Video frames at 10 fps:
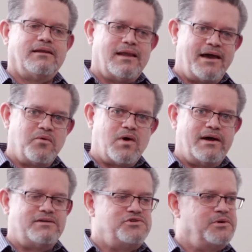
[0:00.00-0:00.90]

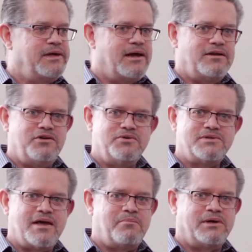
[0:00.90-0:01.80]
Likewise, you cannot
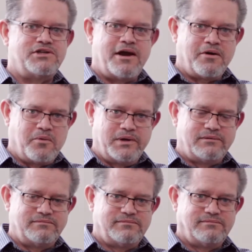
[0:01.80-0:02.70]
use that much heroin
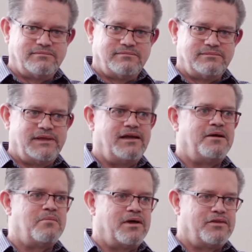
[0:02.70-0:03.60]
in
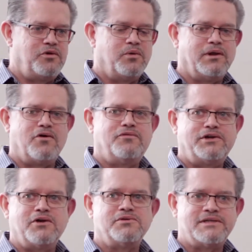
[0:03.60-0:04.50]
a month. You will
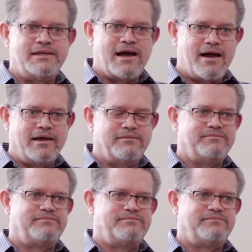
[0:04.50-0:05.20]
overdose and die.